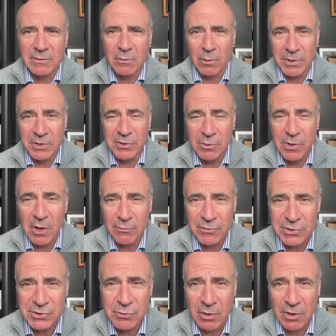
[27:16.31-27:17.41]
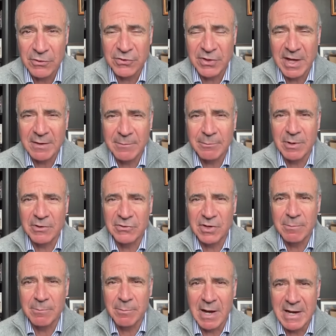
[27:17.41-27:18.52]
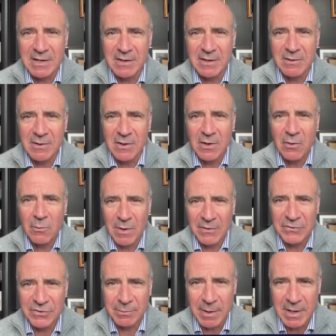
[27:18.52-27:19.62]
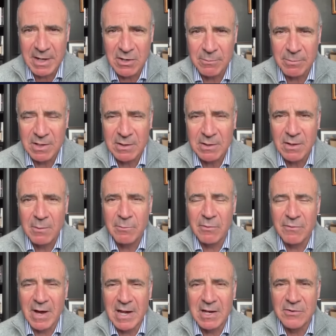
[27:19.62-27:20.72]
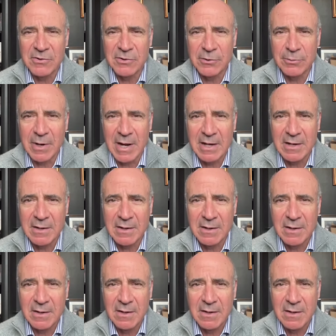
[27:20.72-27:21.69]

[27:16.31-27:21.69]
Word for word: What we do know for sure is that President Biden wants the money to be provided to Ukraine.